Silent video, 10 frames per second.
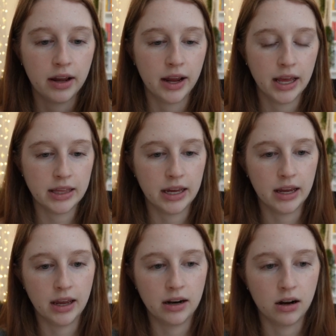And
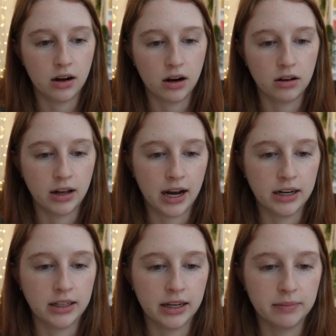then I'll
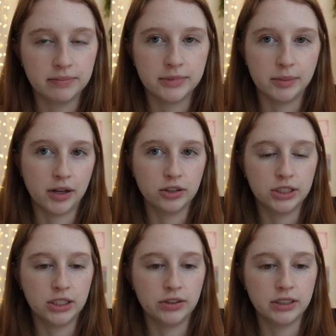add like some other
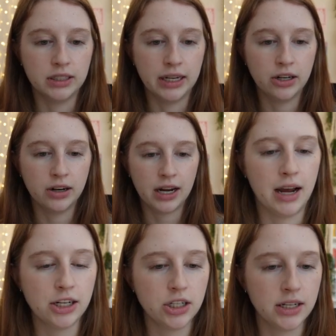series later.
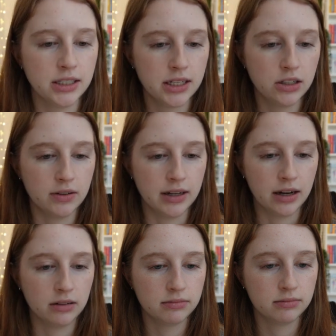Actually, I guess I can do it
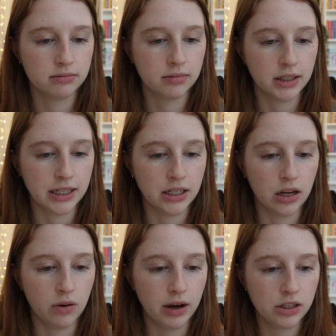now, because I
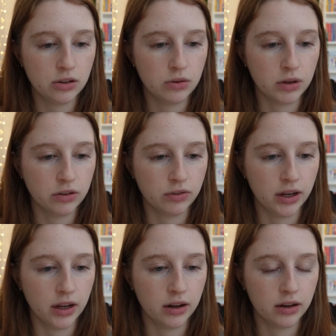know I do want to
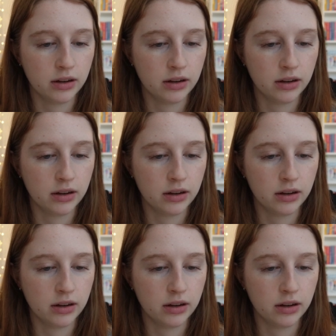read